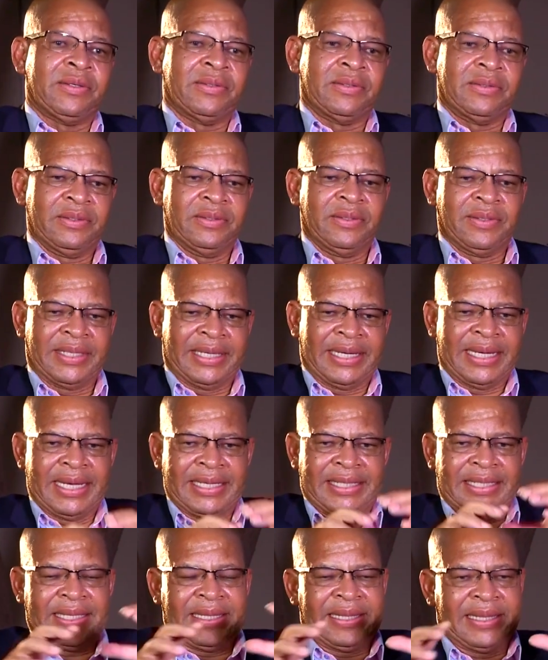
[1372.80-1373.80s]
you, you
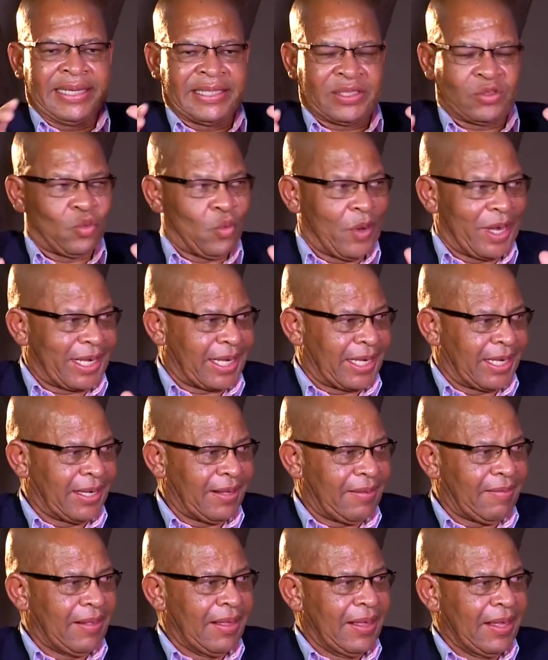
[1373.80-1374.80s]
get that
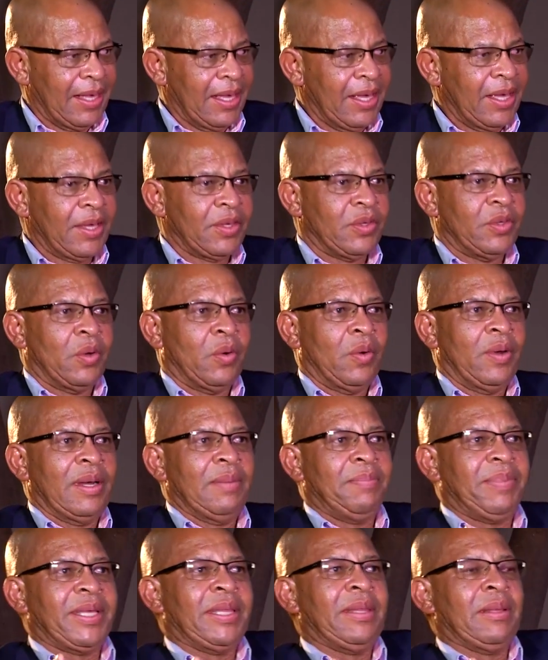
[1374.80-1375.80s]
working, you
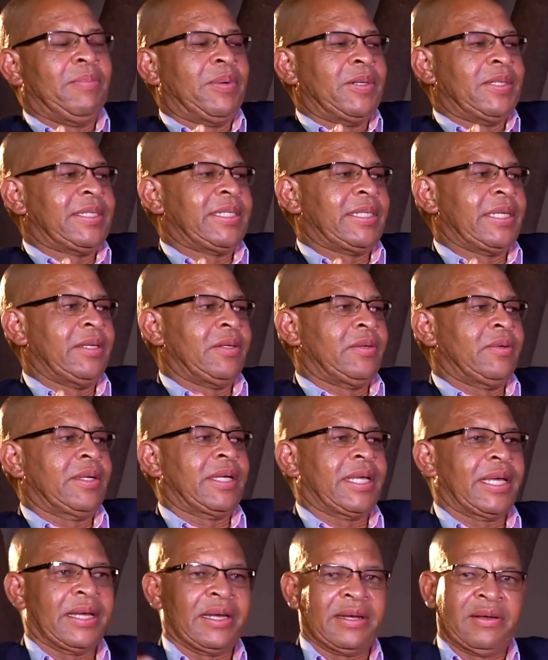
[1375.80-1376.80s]
will be in the position
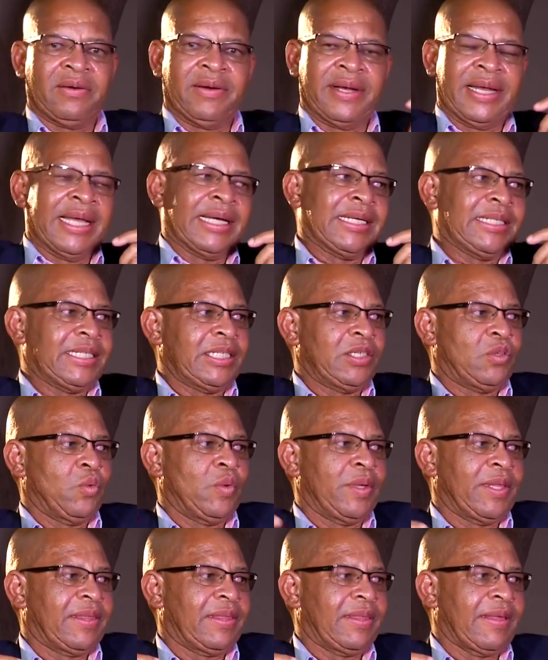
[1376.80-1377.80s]
to can connect it
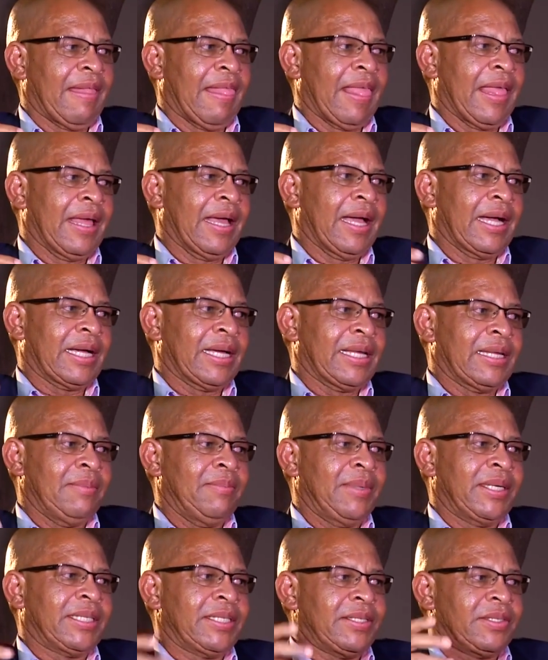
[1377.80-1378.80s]
with uh,
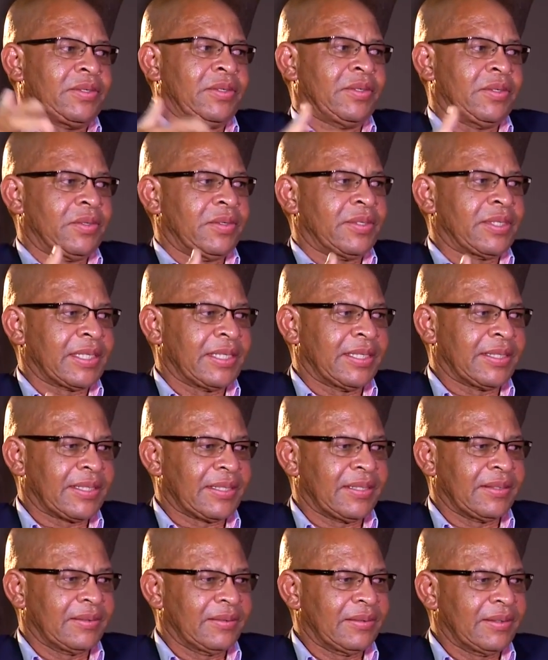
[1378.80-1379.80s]
academic
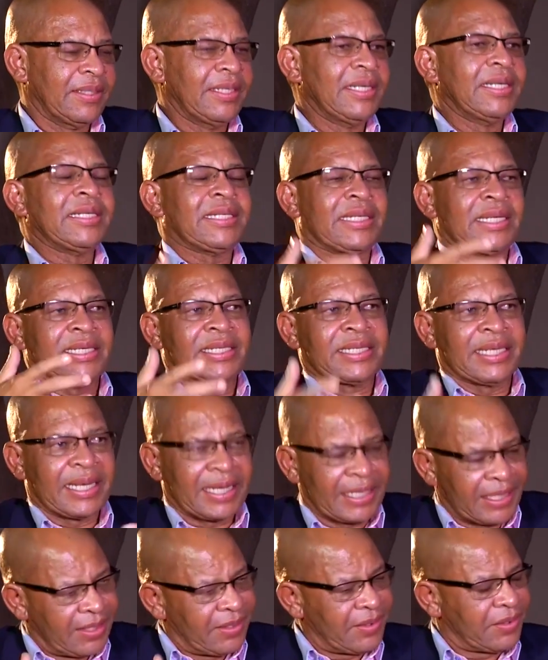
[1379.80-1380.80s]
institutions, mm.
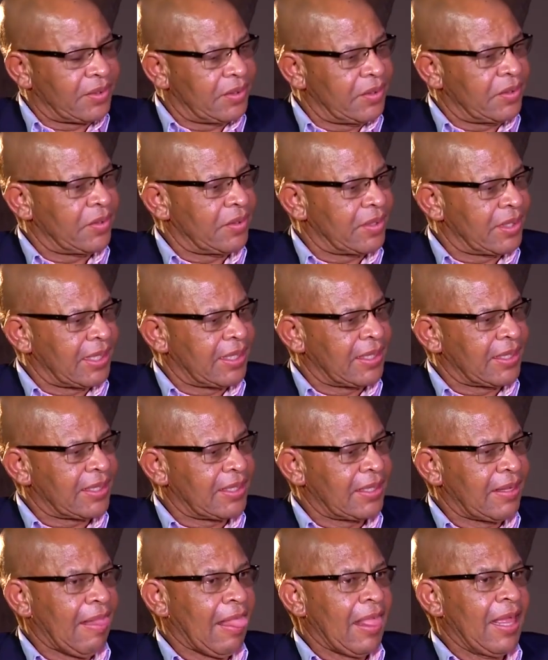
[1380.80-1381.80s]
tertiary
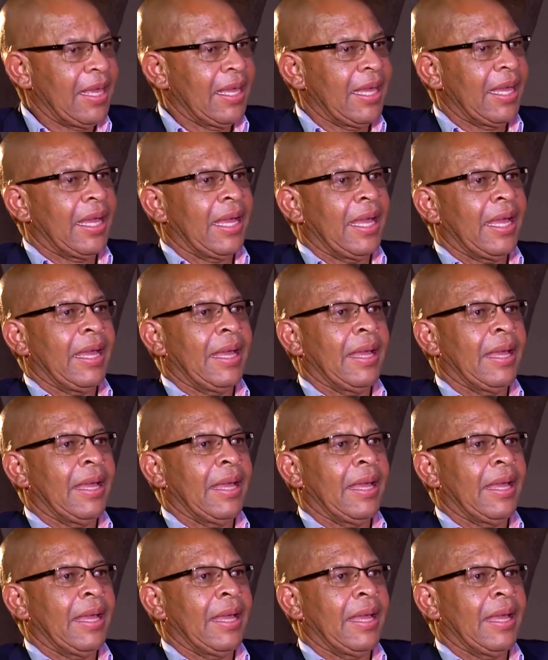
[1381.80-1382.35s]
institutions. Uh,